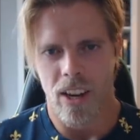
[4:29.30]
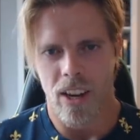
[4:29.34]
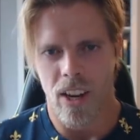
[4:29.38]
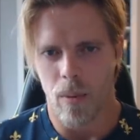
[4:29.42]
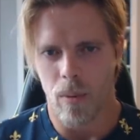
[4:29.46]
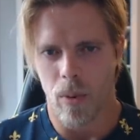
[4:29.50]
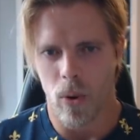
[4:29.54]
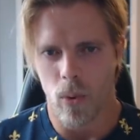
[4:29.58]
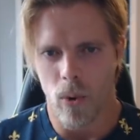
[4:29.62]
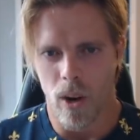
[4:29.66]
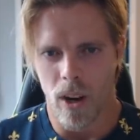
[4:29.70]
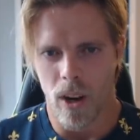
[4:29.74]

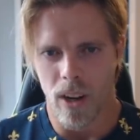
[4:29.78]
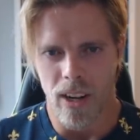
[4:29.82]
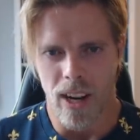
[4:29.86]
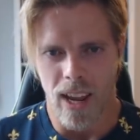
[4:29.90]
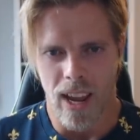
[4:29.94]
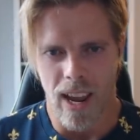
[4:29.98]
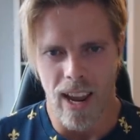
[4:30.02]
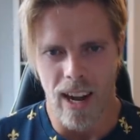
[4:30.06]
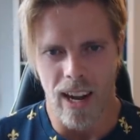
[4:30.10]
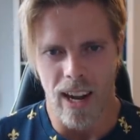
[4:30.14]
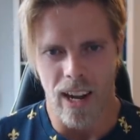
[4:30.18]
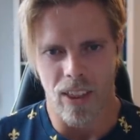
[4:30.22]
number one
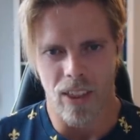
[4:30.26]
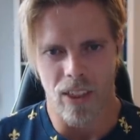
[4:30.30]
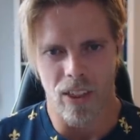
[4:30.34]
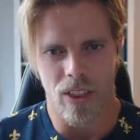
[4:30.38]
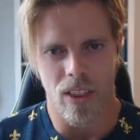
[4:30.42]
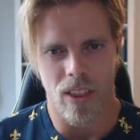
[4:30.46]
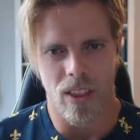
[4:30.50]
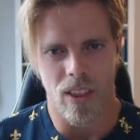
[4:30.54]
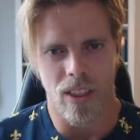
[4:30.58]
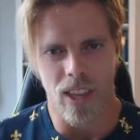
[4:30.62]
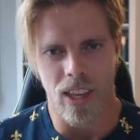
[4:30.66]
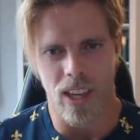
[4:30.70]

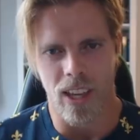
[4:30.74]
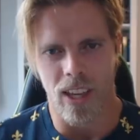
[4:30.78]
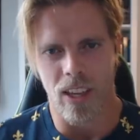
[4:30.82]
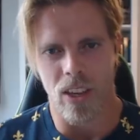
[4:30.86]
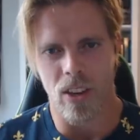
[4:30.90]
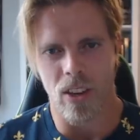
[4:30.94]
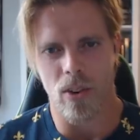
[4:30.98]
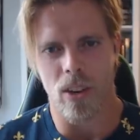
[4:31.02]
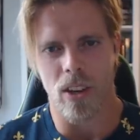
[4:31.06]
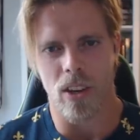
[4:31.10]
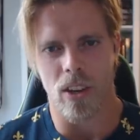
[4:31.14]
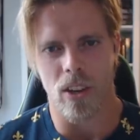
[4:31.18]
health thing
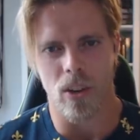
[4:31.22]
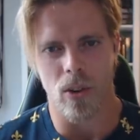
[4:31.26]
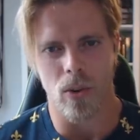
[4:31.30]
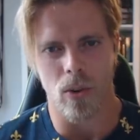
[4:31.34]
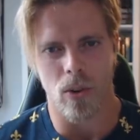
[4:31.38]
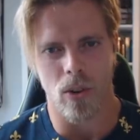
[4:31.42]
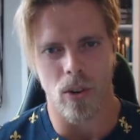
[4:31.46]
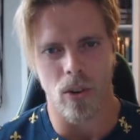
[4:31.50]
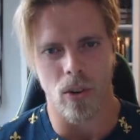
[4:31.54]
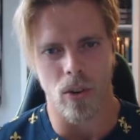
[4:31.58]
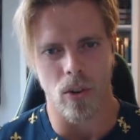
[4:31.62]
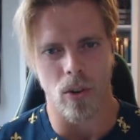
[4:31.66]
you can do
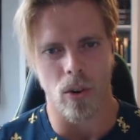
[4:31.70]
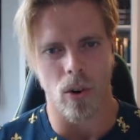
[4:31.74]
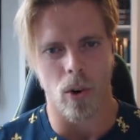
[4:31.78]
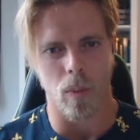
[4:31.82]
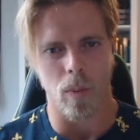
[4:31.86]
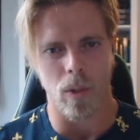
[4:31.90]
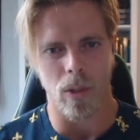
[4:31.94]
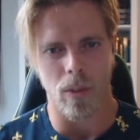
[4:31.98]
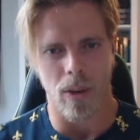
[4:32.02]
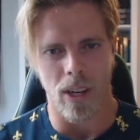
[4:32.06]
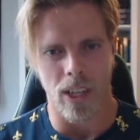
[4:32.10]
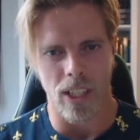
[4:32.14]
to
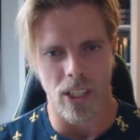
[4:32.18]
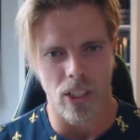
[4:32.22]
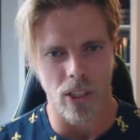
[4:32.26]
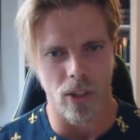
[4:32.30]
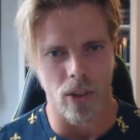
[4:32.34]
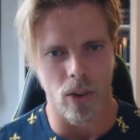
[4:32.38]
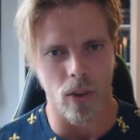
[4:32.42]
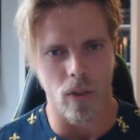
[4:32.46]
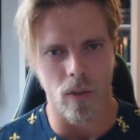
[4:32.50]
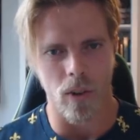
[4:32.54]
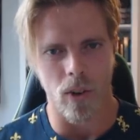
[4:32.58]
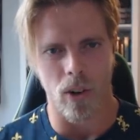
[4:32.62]
optimize
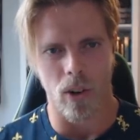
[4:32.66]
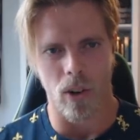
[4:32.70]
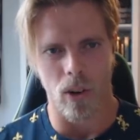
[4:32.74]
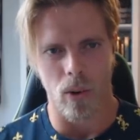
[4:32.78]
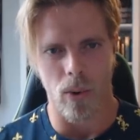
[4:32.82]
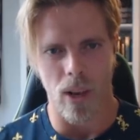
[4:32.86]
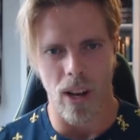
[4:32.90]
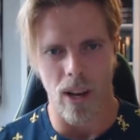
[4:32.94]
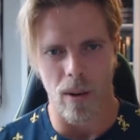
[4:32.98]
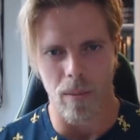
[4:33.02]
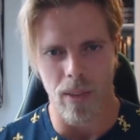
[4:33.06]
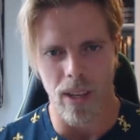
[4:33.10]
your overall
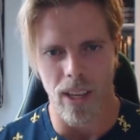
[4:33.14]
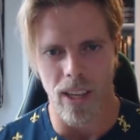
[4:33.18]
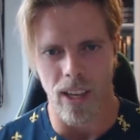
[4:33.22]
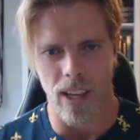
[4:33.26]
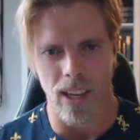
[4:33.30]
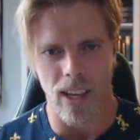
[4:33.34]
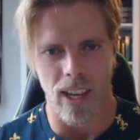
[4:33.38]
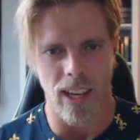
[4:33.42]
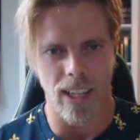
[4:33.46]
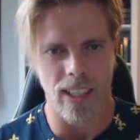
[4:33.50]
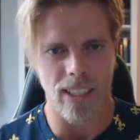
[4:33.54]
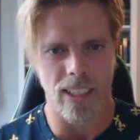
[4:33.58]

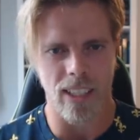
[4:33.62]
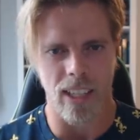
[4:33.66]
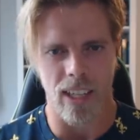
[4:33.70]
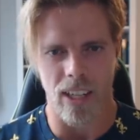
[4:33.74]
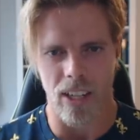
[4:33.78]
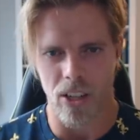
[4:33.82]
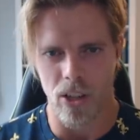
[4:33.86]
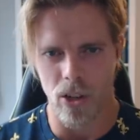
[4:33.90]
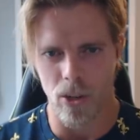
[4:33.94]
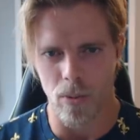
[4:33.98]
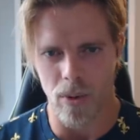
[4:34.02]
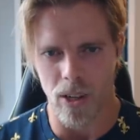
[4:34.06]
well-being as
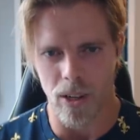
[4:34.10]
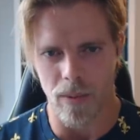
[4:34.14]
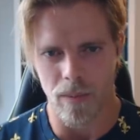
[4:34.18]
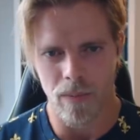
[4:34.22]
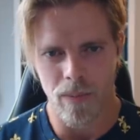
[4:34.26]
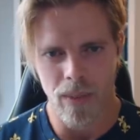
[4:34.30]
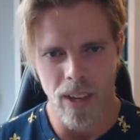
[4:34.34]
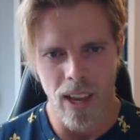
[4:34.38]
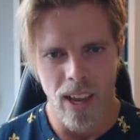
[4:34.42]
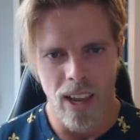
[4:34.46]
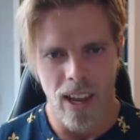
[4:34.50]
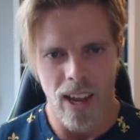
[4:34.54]
a human.
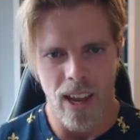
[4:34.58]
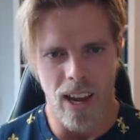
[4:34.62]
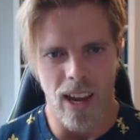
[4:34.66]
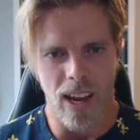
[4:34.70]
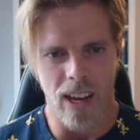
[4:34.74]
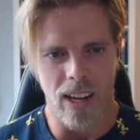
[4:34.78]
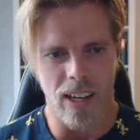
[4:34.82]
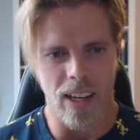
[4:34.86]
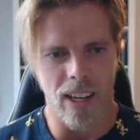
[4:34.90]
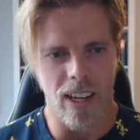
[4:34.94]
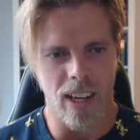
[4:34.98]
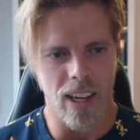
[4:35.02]

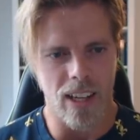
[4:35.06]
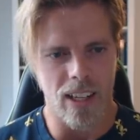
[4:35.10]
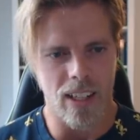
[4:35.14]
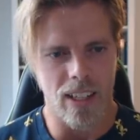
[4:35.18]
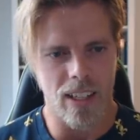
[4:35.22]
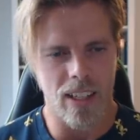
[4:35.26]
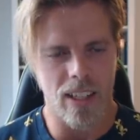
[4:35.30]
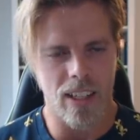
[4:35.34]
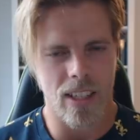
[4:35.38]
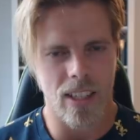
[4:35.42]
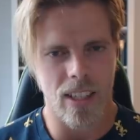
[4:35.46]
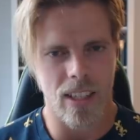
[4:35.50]
And
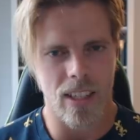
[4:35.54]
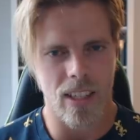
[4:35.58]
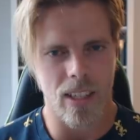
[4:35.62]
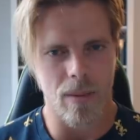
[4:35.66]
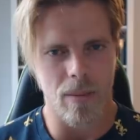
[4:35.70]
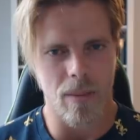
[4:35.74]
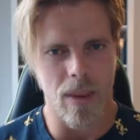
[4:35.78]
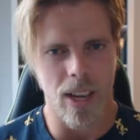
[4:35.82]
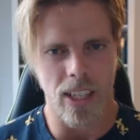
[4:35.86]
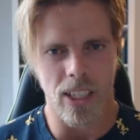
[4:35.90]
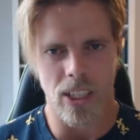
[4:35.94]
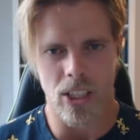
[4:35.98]
it
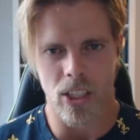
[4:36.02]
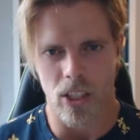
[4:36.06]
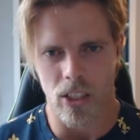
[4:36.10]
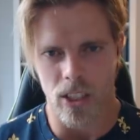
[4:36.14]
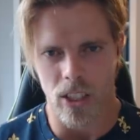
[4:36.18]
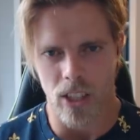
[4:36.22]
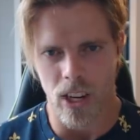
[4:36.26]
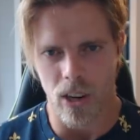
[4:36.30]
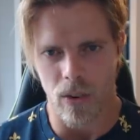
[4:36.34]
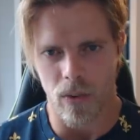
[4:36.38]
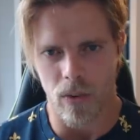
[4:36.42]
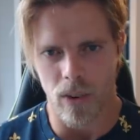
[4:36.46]
makes
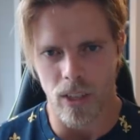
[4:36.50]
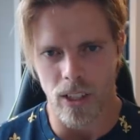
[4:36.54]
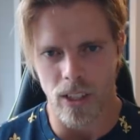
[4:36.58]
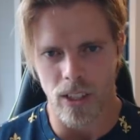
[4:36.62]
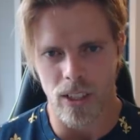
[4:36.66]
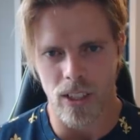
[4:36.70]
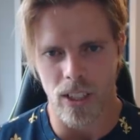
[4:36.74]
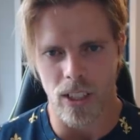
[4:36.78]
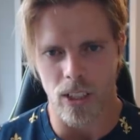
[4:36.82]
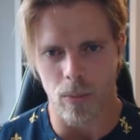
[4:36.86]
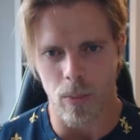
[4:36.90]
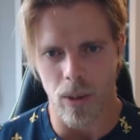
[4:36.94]
such a
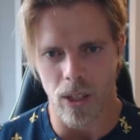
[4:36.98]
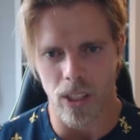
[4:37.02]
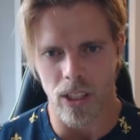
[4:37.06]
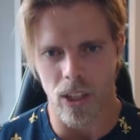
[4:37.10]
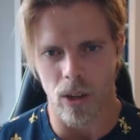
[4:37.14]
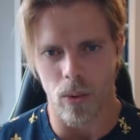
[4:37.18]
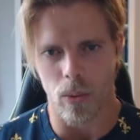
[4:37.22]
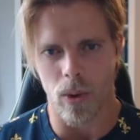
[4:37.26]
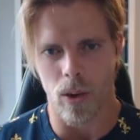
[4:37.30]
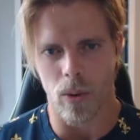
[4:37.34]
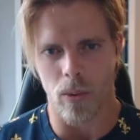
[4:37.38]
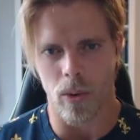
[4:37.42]
difference,
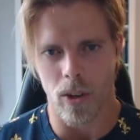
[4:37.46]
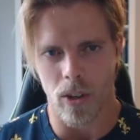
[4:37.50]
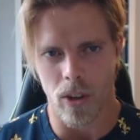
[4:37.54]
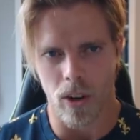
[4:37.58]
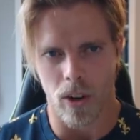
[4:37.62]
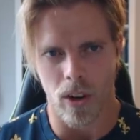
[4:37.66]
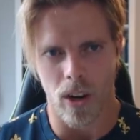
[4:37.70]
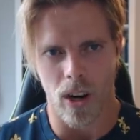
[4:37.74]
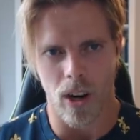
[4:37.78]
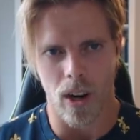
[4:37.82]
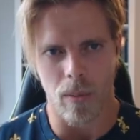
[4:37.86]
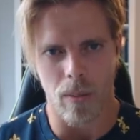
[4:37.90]
especially when we're
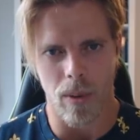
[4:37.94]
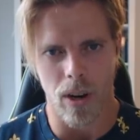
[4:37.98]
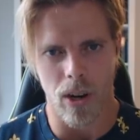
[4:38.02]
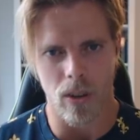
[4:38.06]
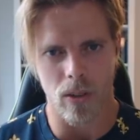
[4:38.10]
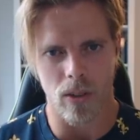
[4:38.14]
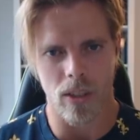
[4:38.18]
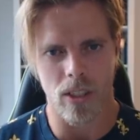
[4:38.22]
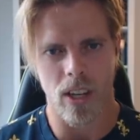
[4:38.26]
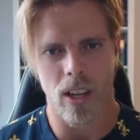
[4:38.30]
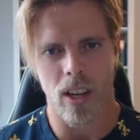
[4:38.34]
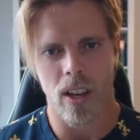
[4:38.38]
talking
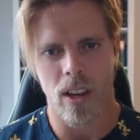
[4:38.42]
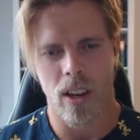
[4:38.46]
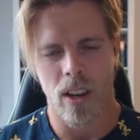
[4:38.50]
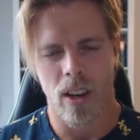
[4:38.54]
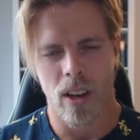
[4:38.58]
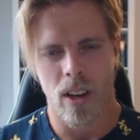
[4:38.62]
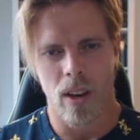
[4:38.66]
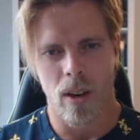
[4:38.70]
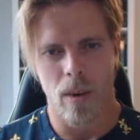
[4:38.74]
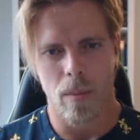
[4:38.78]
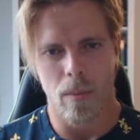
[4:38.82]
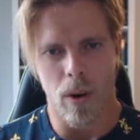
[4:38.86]
about
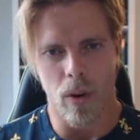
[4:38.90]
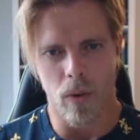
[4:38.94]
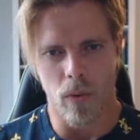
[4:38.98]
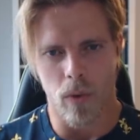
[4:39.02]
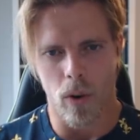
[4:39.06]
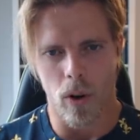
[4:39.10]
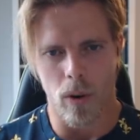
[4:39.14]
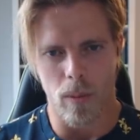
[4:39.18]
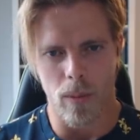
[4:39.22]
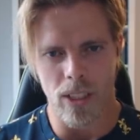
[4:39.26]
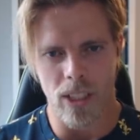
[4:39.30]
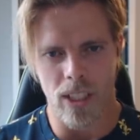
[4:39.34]

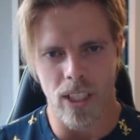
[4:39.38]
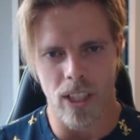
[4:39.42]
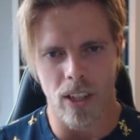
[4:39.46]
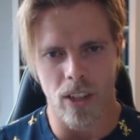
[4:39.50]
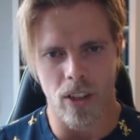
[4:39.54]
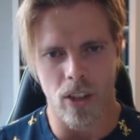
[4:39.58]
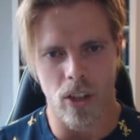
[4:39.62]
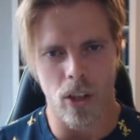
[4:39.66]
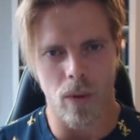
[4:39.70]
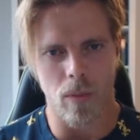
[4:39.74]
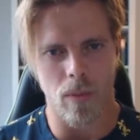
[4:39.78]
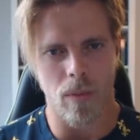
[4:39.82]
performance in
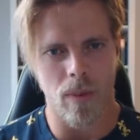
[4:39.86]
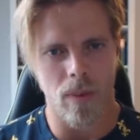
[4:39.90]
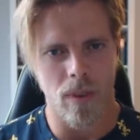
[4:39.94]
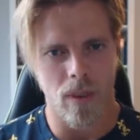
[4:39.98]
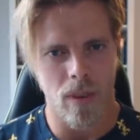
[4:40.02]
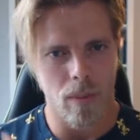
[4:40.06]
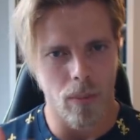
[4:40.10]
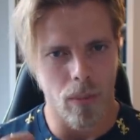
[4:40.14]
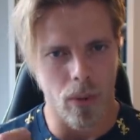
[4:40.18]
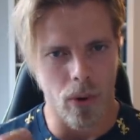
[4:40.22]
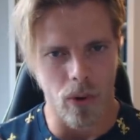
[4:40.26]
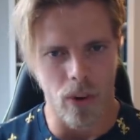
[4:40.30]
the gym,
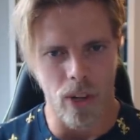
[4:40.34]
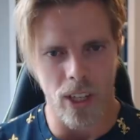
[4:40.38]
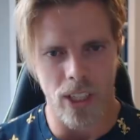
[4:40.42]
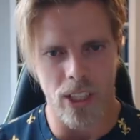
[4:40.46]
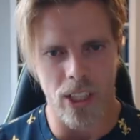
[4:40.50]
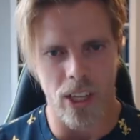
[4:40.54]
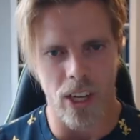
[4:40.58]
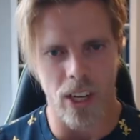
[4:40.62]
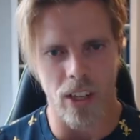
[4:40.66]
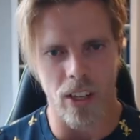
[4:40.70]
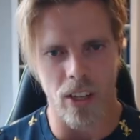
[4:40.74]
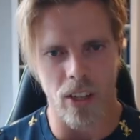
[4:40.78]

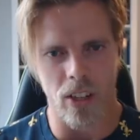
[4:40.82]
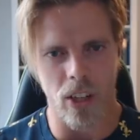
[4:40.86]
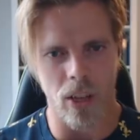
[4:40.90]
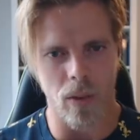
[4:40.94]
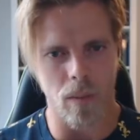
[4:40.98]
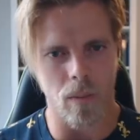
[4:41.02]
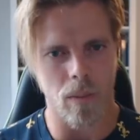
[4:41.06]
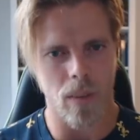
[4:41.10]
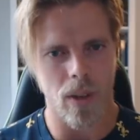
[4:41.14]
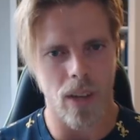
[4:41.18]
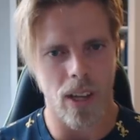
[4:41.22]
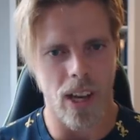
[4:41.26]
progression in the
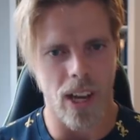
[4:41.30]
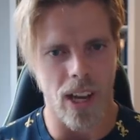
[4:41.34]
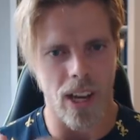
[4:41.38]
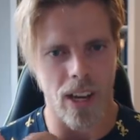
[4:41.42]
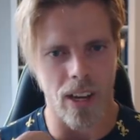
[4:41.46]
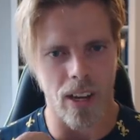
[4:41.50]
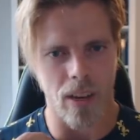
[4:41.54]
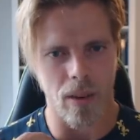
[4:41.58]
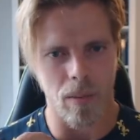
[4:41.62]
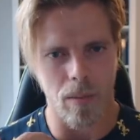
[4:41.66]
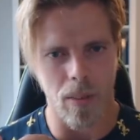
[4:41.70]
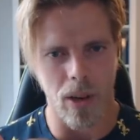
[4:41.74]
gym,
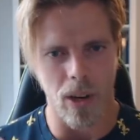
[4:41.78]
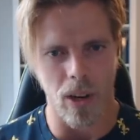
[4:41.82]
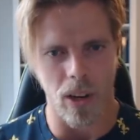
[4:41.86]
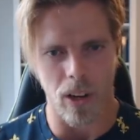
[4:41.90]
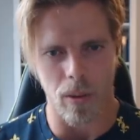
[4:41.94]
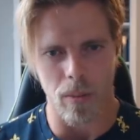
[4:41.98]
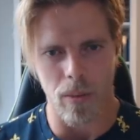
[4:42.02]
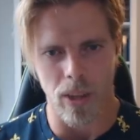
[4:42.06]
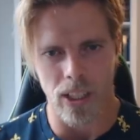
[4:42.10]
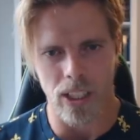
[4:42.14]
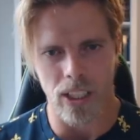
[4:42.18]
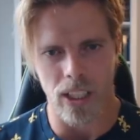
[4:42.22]
and
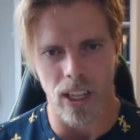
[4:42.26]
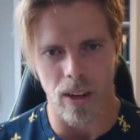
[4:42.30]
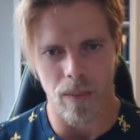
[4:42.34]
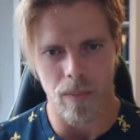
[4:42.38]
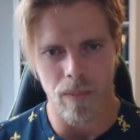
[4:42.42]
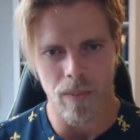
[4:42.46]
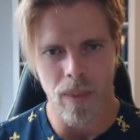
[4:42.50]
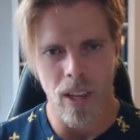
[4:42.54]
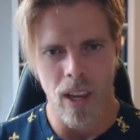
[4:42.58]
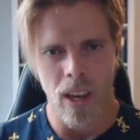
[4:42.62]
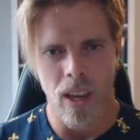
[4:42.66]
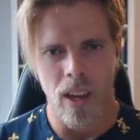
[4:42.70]
building muscle.